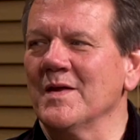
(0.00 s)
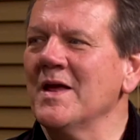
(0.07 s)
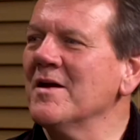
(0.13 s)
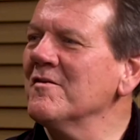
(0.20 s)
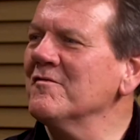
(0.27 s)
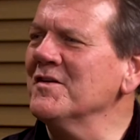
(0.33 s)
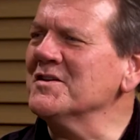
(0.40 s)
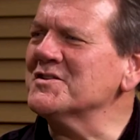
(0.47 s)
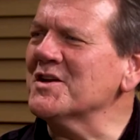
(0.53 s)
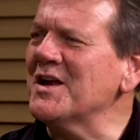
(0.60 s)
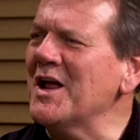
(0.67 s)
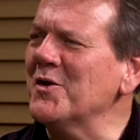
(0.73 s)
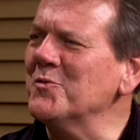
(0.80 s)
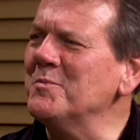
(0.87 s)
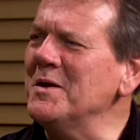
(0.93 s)
Vincent, how
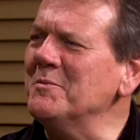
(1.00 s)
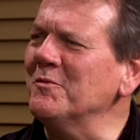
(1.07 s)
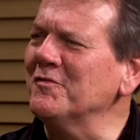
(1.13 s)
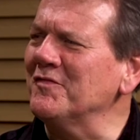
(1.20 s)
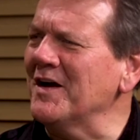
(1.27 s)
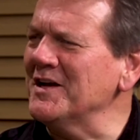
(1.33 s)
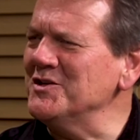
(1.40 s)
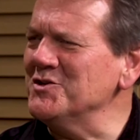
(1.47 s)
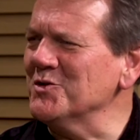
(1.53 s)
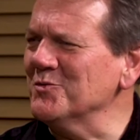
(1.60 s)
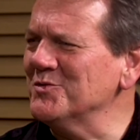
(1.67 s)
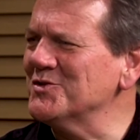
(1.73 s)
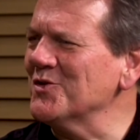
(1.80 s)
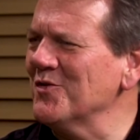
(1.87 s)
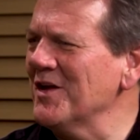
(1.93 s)
do people find you
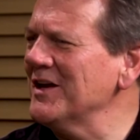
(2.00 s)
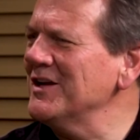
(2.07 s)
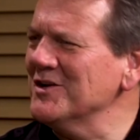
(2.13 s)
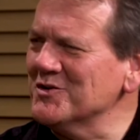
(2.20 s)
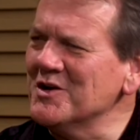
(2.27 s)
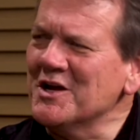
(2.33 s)
so they can